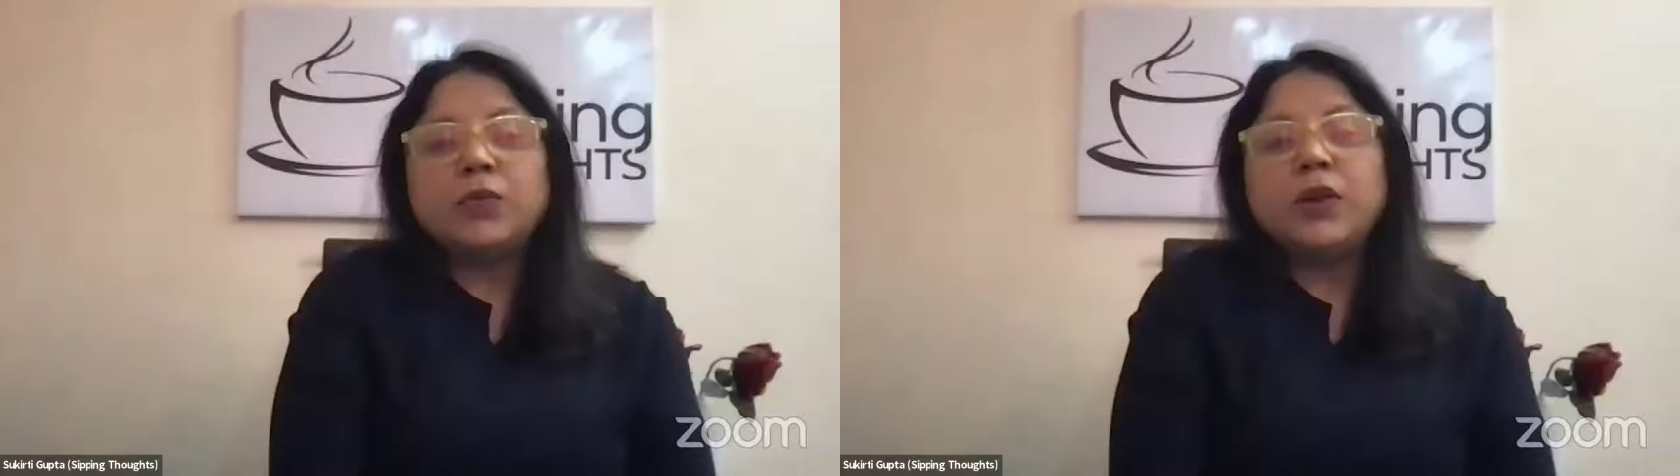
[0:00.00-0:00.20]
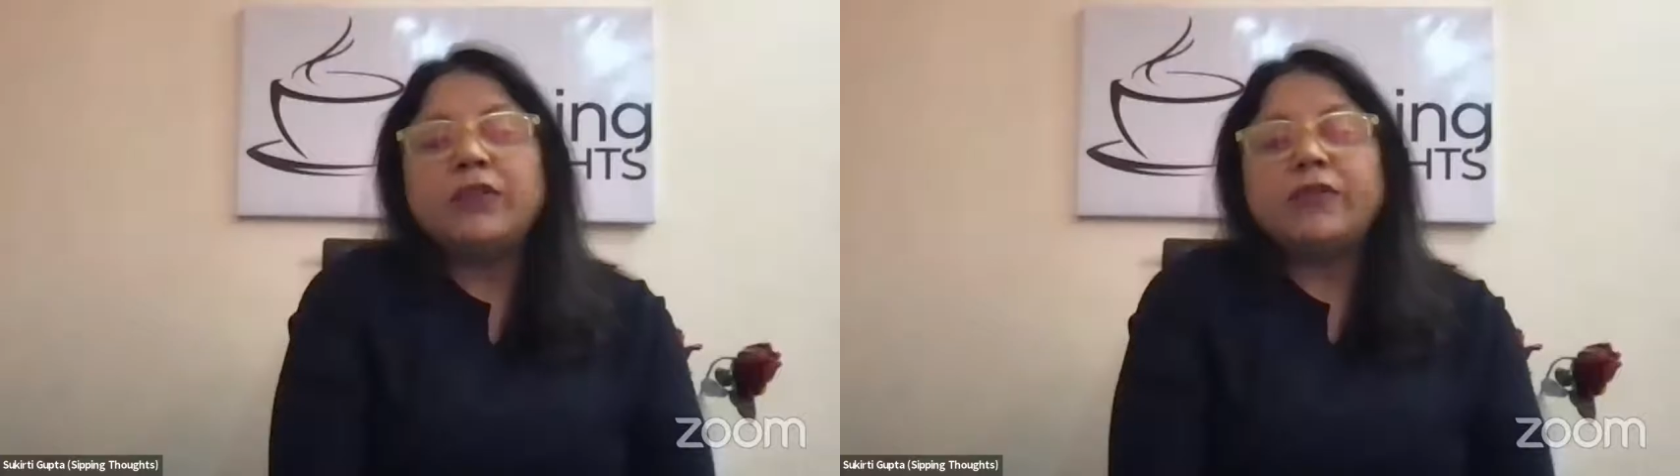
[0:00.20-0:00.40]

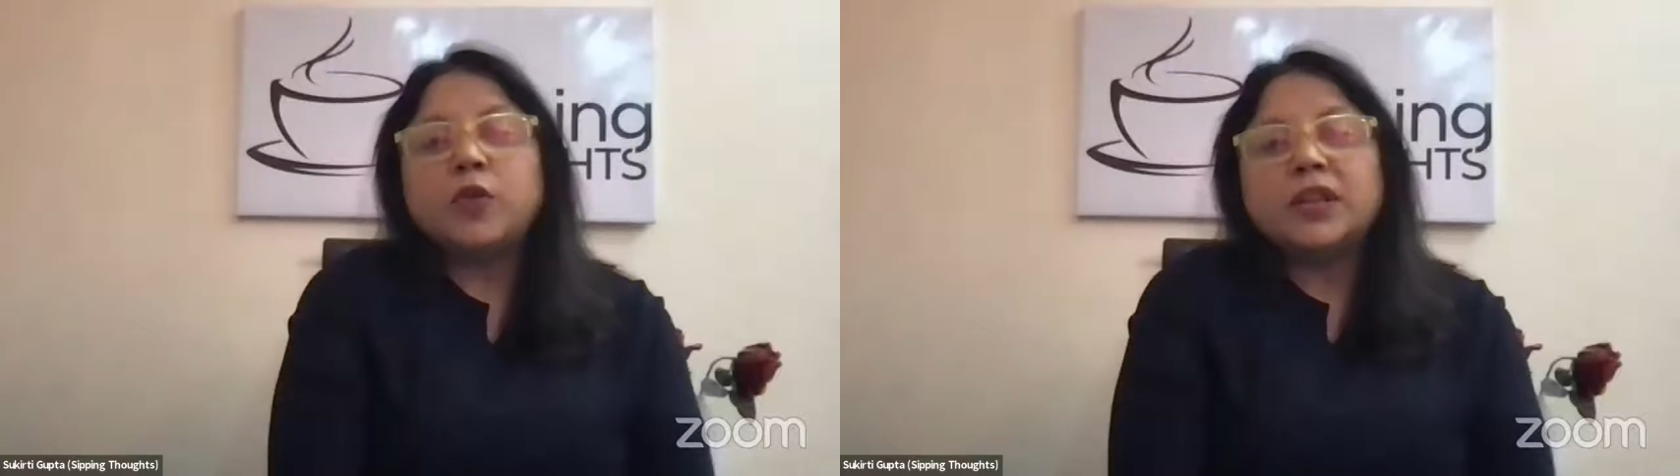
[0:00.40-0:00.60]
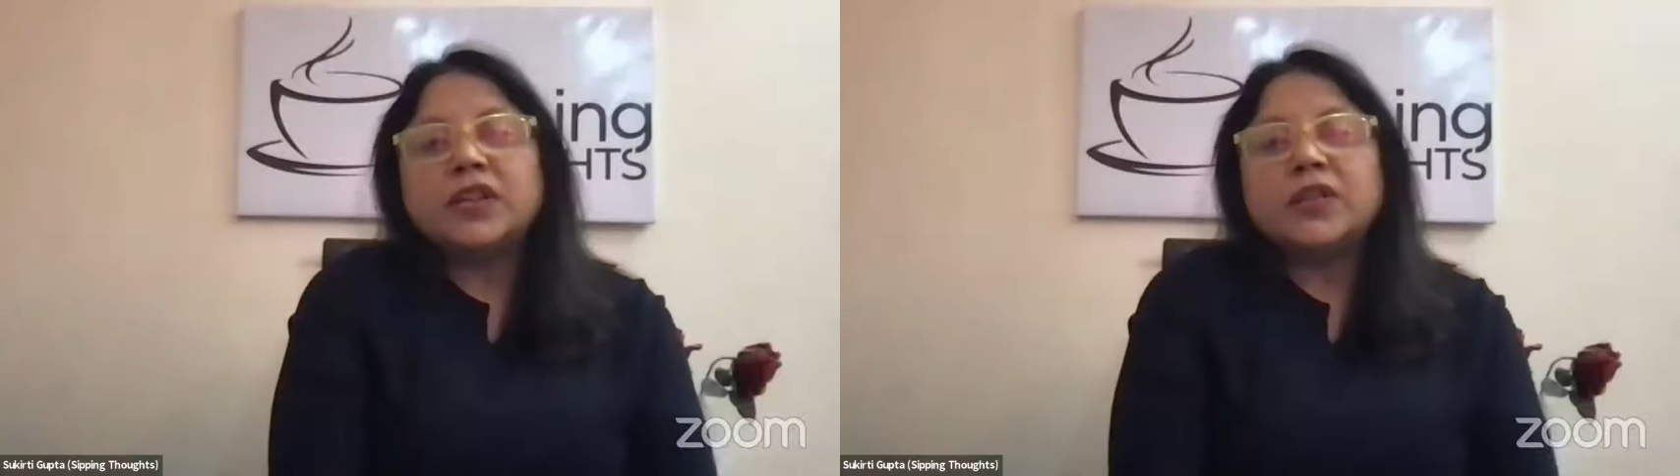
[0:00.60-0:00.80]
we'll
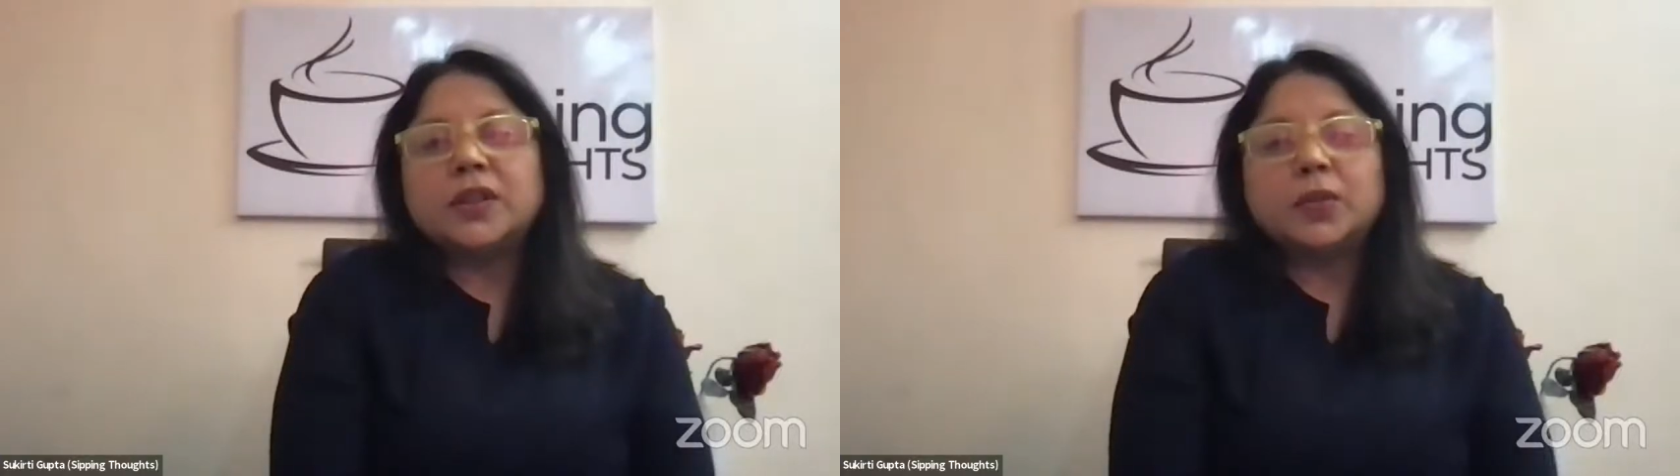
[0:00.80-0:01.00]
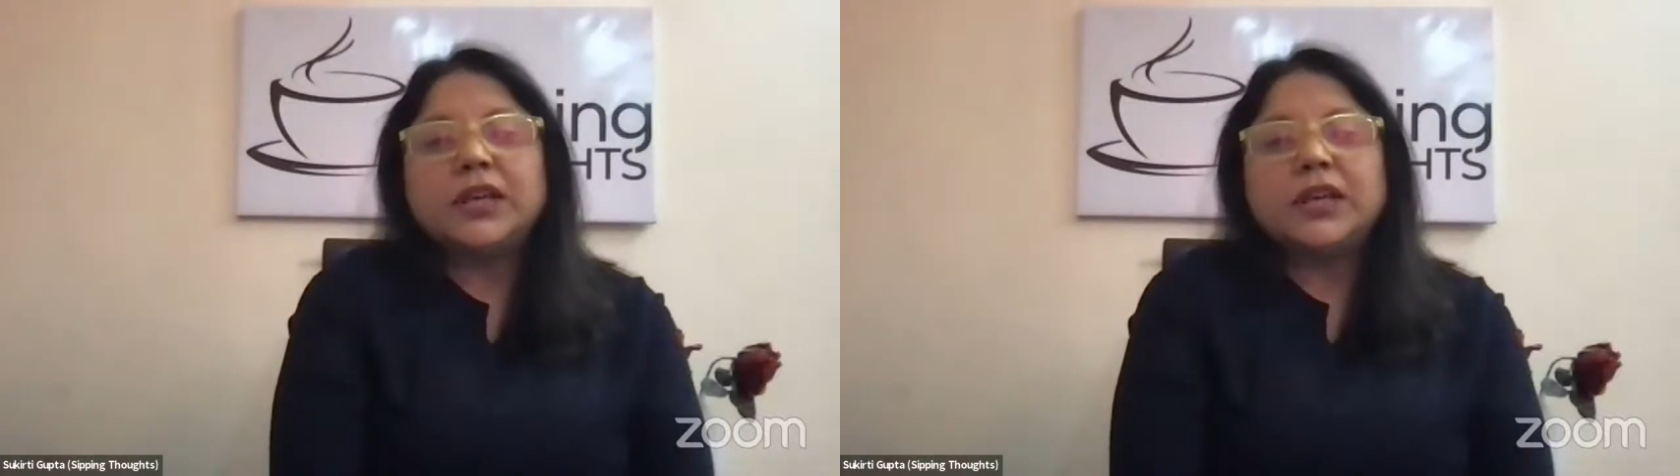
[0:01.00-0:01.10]
focus on three